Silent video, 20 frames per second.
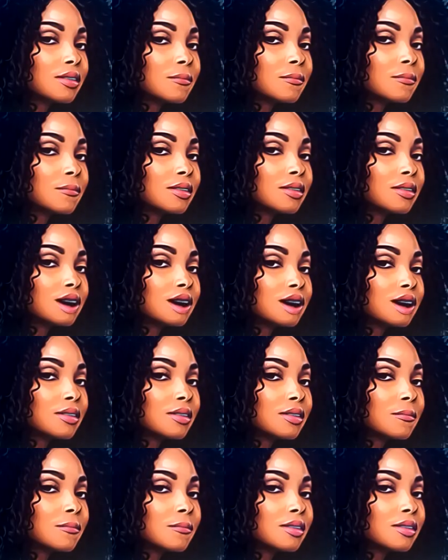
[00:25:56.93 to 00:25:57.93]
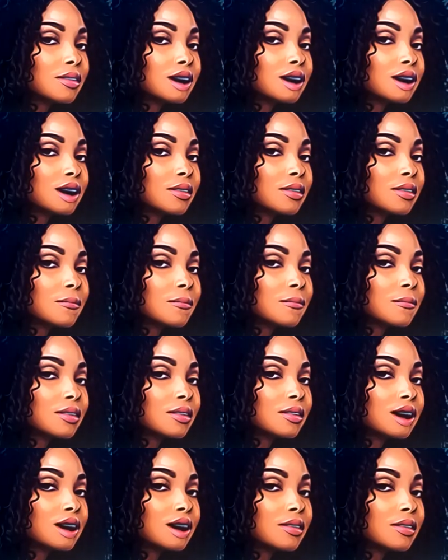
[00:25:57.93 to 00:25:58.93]
I feel like somebody needs to get Latoya on
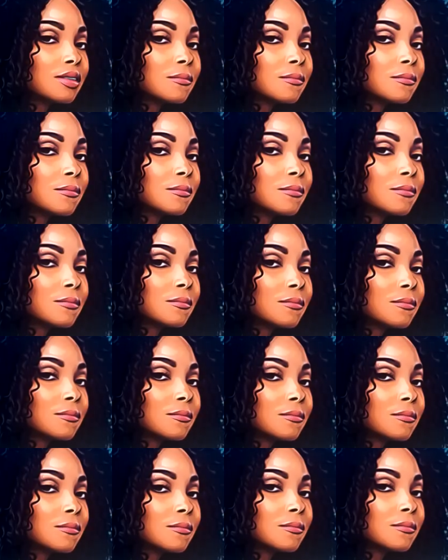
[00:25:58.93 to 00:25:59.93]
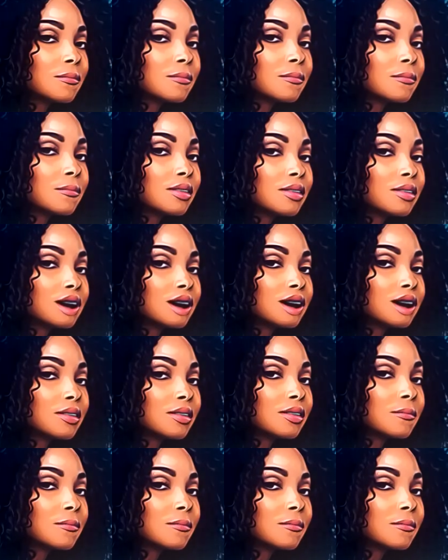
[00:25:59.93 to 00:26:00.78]
the line. So they asked Drew if she's